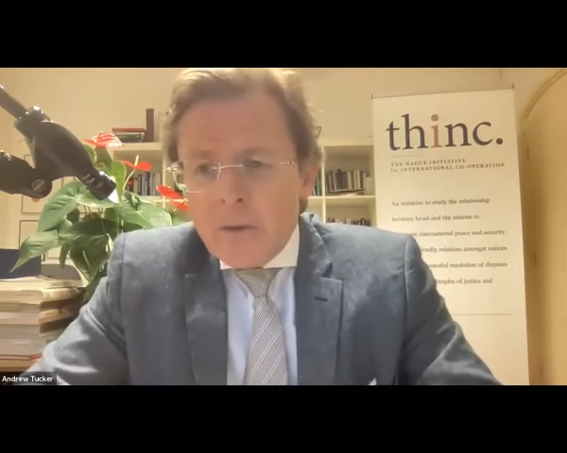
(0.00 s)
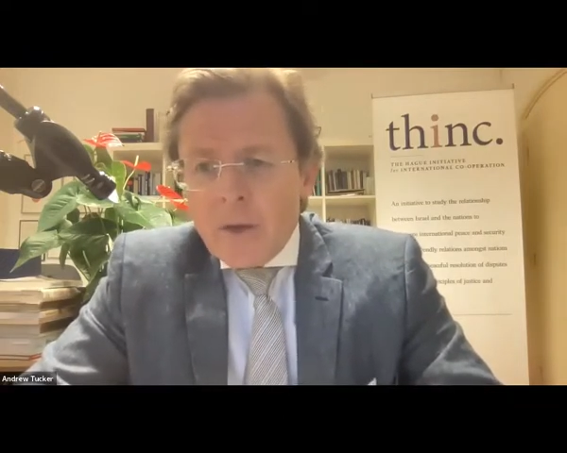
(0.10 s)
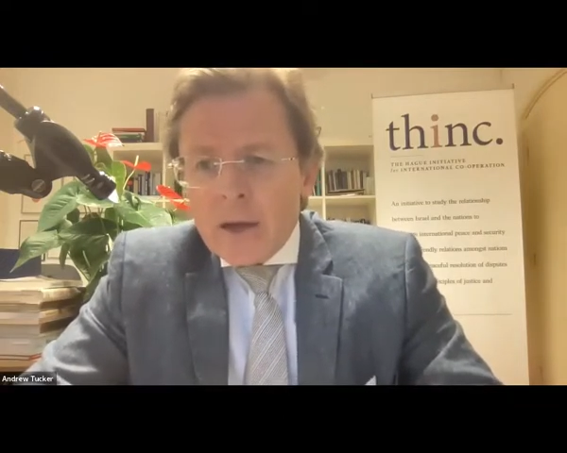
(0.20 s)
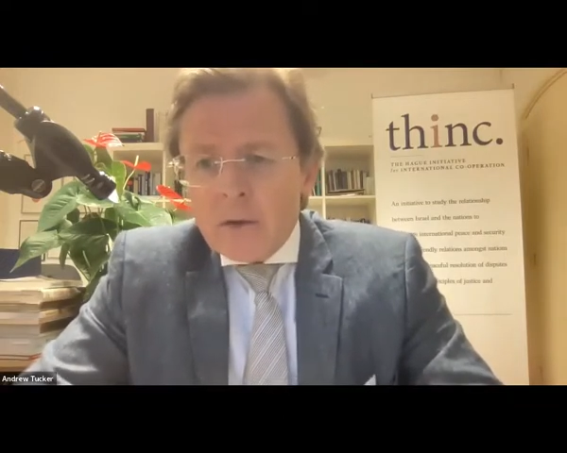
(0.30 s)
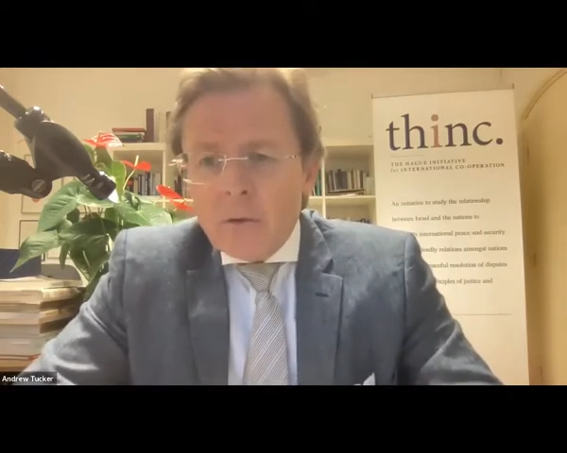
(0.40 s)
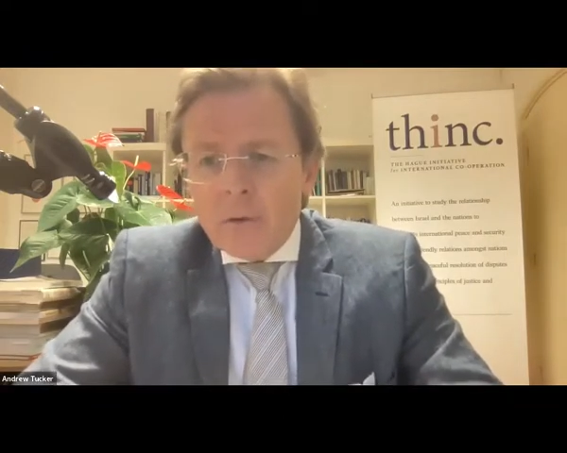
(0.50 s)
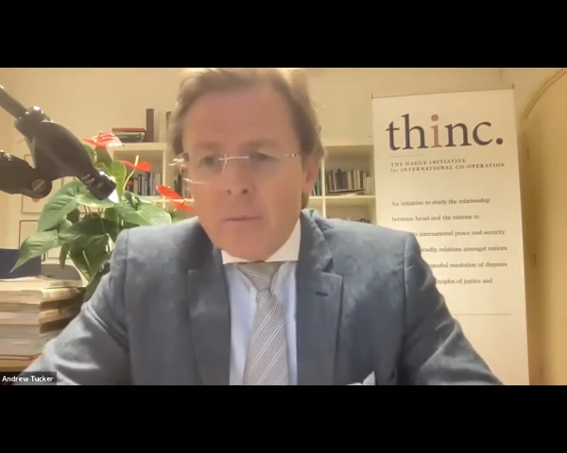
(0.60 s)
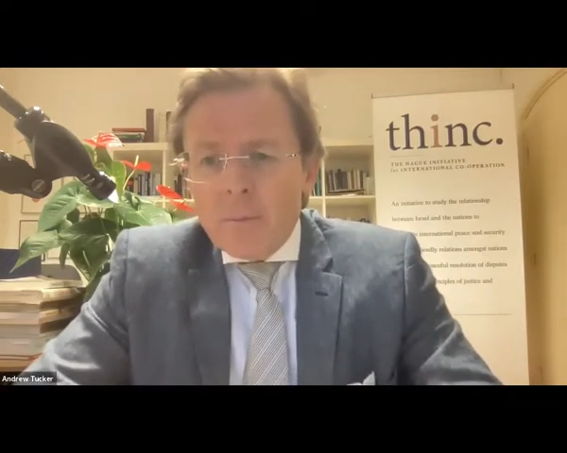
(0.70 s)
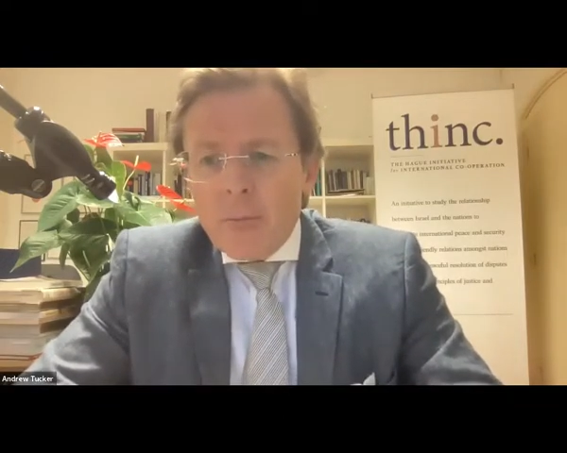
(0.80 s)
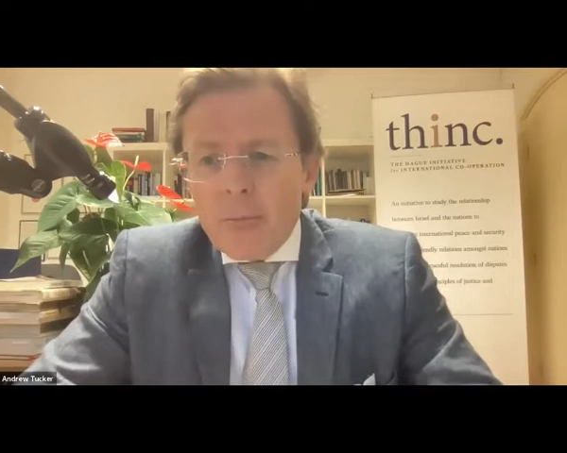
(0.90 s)
that
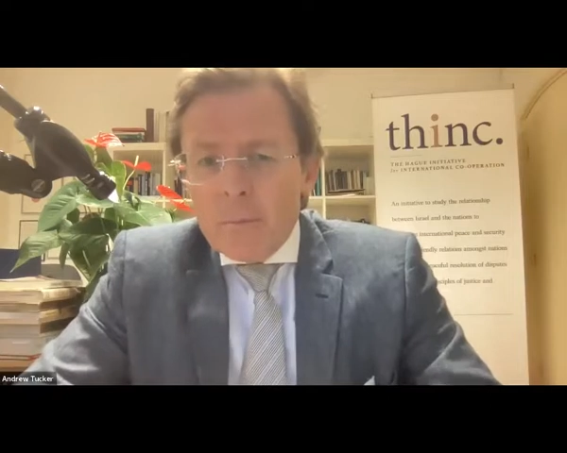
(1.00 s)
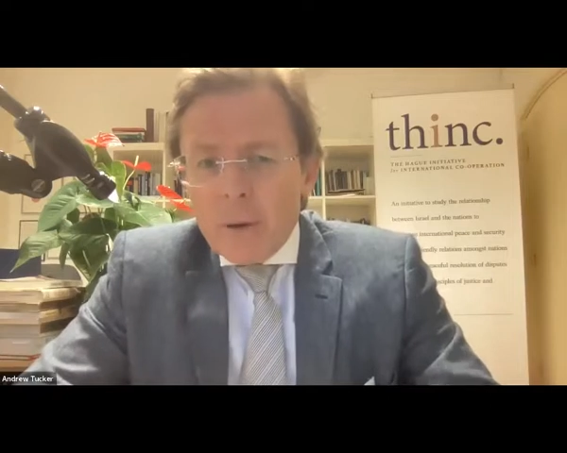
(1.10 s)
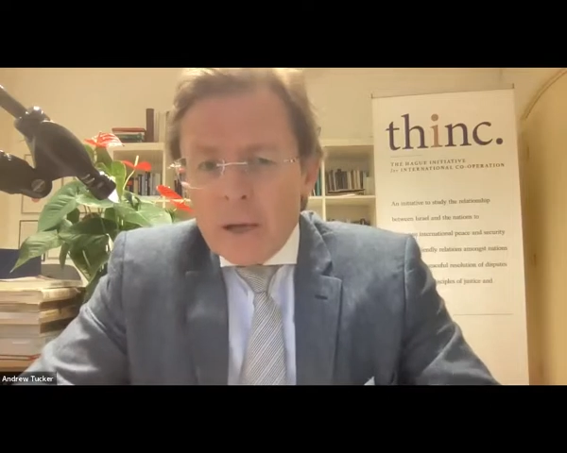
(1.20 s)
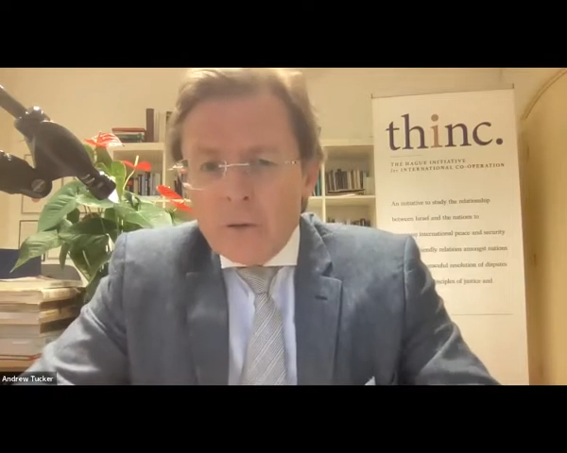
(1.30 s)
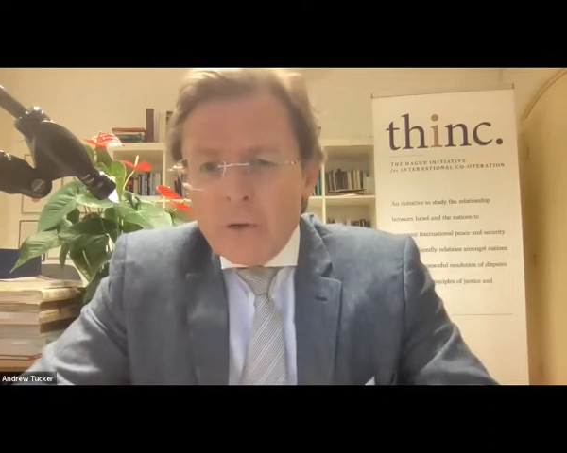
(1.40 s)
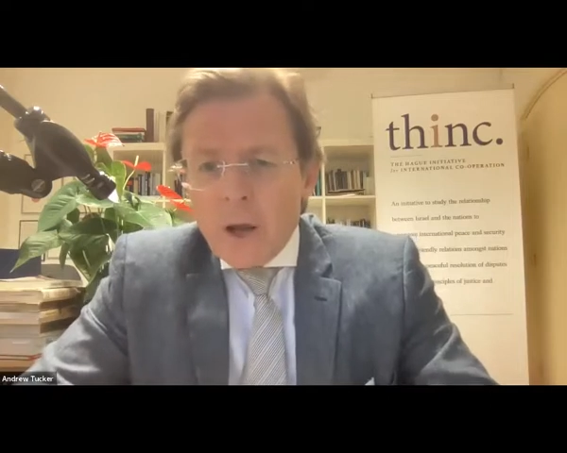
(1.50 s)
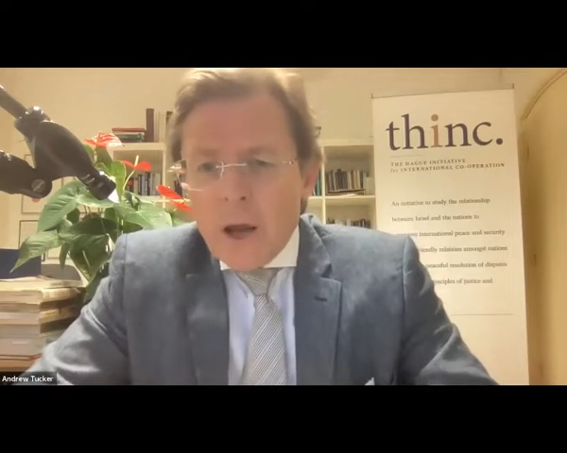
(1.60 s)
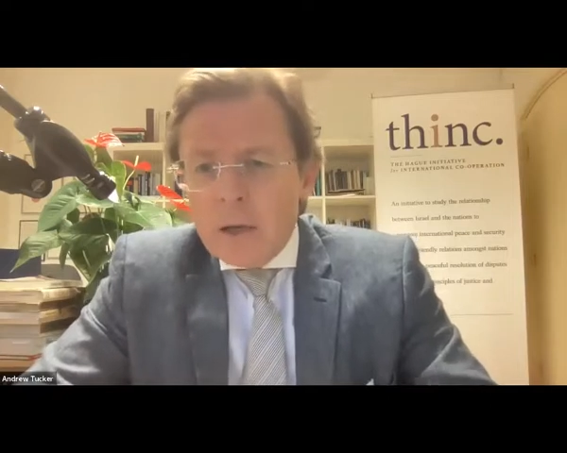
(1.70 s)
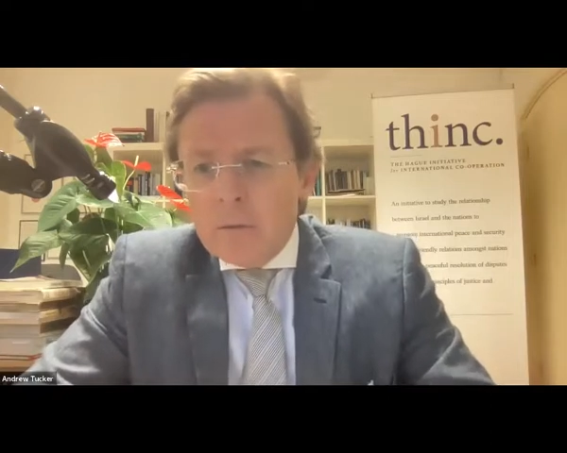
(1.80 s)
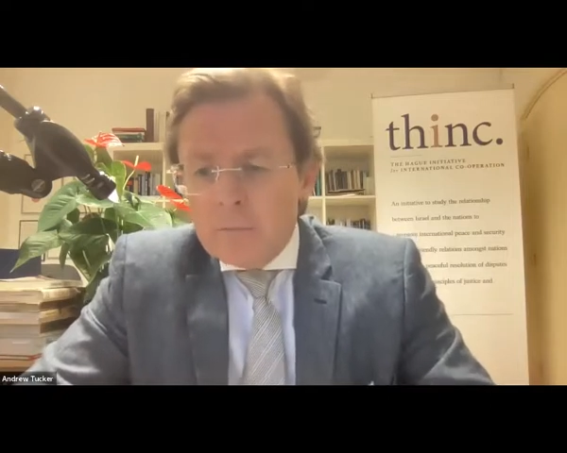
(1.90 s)

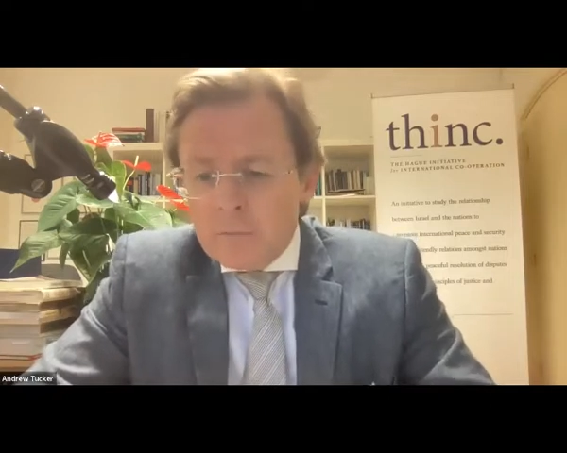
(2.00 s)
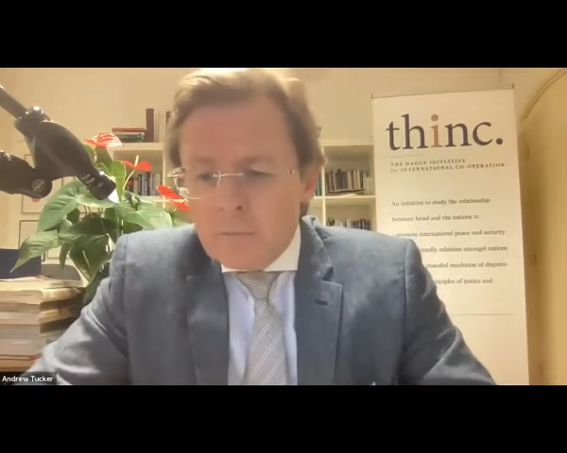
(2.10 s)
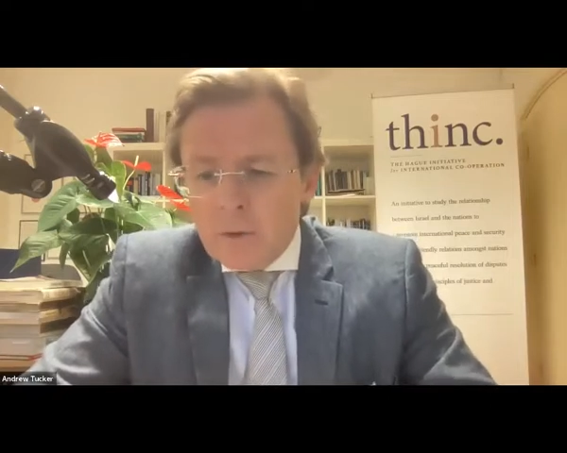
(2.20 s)
Palestine